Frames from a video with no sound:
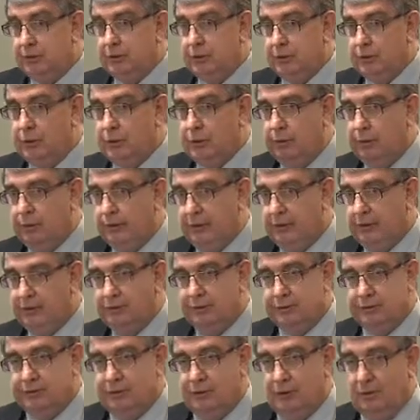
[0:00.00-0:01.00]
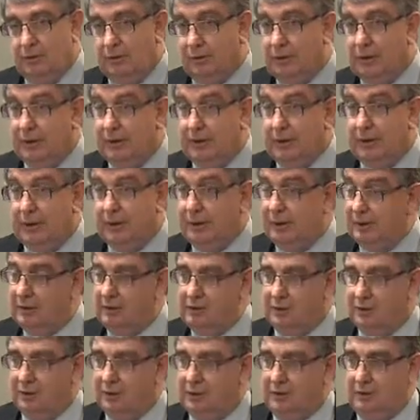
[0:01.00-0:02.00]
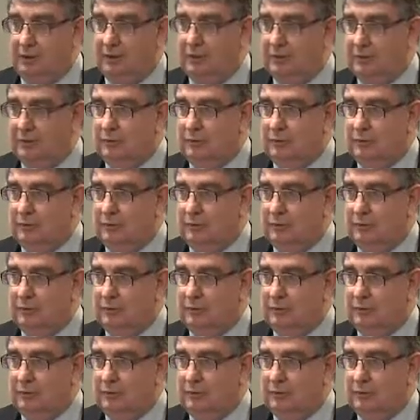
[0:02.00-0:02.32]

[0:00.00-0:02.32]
need to deal with that. So it might be that you